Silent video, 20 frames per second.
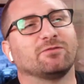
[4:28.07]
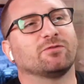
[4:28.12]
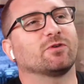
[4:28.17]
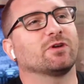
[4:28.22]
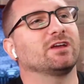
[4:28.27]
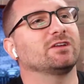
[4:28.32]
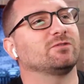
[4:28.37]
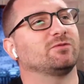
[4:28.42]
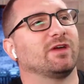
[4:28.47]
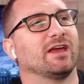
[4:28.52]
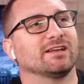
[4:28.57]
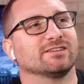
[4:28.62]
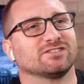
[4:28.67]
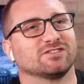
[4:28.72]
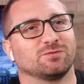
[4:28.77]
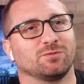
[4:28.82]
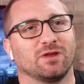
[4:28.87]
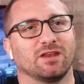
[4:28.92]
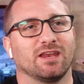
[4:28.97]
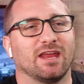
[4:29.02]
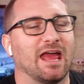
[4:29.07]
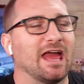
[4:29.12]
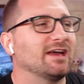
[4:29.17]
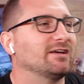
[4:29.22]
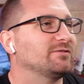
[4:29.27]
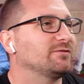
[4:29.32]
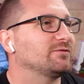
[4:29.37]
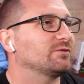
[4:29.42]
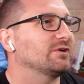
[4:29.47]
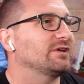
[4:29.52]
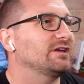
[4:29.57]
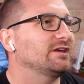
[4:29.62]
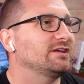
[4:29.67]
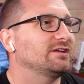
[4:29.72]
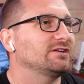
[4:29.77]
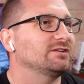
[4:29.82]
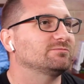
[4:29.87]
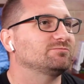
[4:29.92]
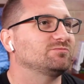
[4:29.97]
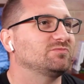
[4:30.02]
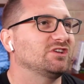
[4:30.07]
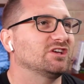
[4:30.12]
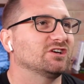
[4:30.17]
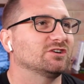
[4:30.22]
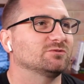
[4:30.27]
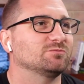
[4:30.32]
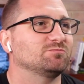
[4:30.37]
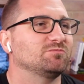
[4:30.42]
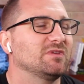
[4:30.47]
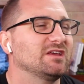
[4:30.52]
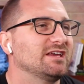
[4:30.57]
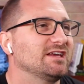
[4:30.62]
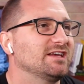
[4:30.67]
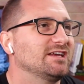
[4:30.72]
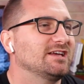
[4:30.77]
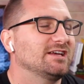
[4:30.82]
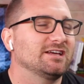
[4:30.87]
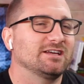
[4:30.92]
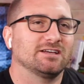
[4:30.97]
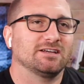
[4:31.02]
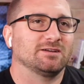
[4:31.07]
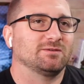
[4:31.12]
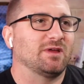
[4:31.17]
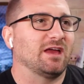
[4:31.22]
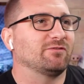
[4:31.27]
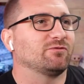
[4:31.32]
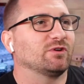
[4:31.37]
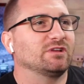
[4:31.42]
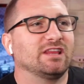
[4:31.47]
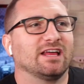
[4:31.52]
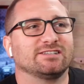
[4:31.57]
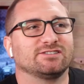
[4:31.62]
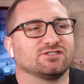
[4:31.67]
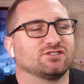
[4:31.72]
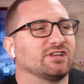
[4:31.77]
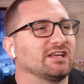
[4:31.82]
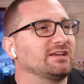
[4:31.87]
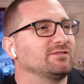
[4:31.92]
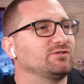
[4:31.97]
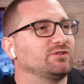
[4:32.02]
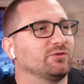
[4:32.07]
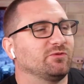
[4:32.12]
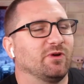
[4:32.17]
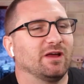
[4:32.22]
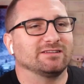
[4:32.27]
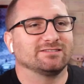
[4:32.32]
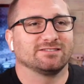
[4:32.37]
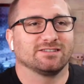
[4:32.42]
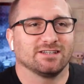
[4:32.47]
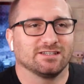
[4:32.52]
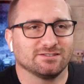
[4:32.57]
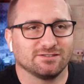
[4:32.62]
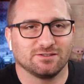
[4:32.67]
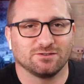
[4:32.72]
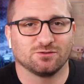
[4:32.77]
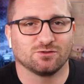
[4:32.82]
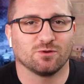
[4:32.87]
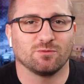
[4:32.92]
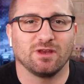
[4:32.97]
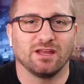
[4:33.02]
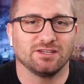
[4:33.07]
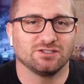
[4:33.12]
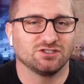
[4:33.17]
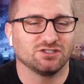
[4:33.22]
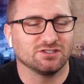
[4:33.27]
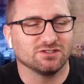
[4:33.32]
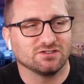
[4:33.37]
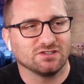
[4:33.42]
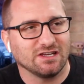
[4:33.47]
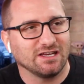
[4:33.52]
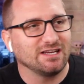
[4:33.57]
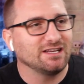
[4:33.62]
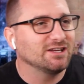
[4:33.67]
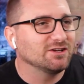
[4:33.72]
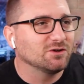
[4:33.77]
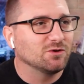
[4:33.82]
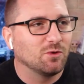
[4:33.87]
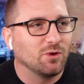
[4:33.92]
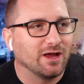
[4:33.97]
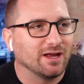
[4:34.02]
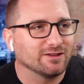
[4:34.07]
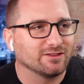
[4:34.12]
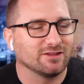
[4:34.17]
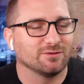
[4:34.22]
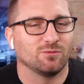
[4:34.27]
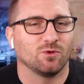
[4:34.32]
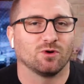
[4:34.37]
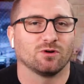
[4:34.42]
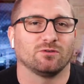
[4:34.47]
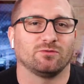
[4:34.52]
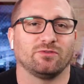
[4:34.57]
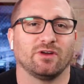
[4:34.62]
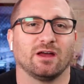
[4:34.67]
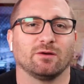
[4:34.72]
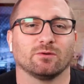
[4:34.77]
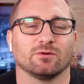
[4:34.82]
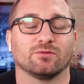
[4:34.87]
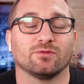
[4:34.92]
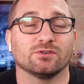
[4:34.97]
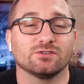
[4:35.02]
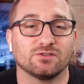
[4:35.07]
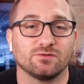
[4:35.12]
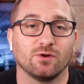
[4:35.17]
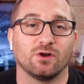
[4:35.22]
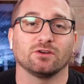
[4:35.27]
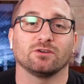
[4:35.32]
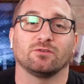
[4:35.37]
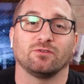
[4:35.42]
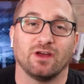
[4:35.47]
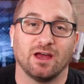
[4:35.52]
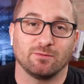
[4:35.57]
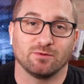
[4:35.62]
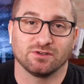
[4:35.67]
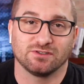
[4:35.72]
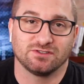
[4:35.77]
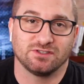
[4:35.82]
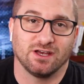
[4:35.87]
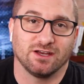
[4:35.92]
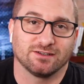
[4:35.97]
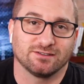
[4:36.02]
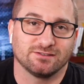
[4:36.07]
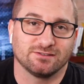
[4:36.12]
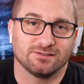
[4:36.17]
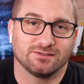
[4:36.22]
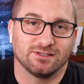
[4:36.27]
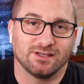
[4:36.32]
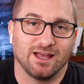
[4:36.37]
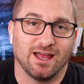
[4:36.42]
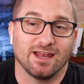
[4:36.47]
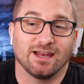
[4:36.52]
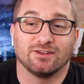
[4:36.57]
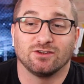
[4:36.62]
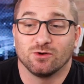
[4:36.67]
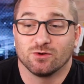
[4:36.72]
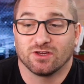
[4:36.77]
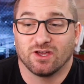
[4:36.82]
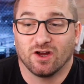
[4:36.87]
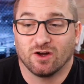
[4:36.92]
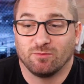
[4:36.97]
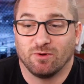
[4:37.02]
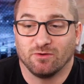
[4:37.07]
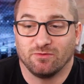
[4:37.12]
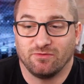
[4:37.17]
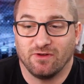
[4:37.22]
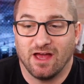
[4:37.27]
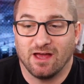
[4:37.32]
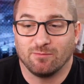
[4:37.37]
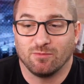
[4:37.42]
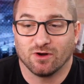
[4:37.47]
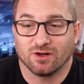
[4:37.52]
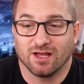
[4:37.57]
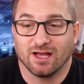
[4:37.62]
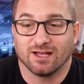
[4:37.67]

advancement, every legislative defense against discrimination is eating away at the moral fabric. First of all, your fabric sucks, and I don't care about fabric, I